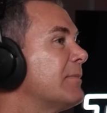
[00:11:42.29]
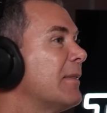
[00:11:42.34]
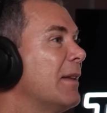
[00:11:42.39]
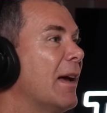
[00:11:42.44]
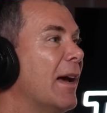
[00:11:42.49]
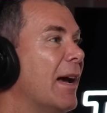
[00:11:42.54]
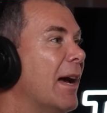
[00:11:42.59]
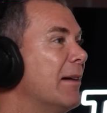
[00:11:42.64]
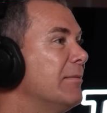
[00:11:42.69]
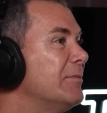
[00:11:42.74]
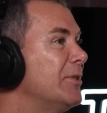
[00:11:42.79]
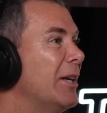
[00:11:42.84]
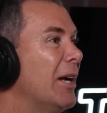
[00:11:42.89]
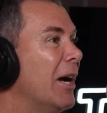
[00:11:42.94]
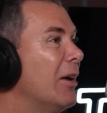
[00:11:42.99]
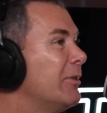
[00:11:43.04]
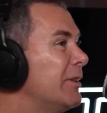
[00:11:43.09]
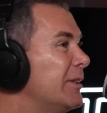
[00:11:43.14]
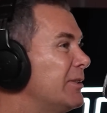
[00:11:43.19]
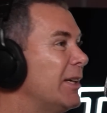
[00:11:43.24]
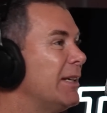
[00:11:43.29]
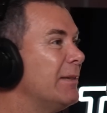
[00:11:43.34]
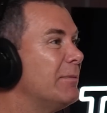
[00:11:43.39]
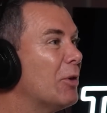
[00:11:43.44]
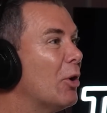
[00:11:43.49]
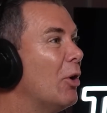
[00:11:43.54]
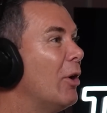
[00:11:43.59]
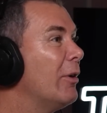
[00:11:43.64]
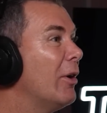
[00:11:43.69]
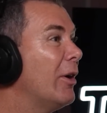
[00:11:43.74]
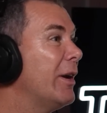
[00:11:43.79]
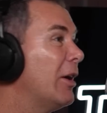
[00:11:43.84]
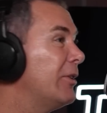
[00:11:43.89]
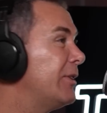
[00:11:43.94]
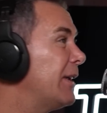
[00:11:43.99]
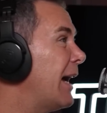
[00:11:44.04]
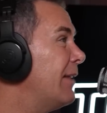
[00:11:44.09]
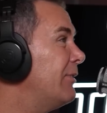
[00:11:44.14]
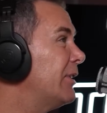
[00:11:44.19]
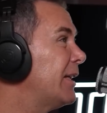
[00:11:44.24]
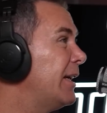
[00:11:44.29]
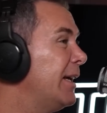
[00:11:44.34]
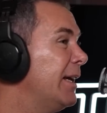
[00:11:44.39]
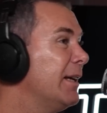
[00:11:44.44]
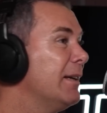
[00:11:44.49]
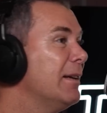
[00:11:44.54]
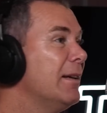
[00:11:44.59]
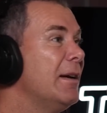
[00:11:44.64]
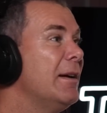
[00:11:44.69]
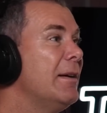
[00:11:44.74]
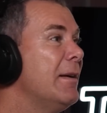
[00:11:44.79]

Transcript: Is he gone? I know David King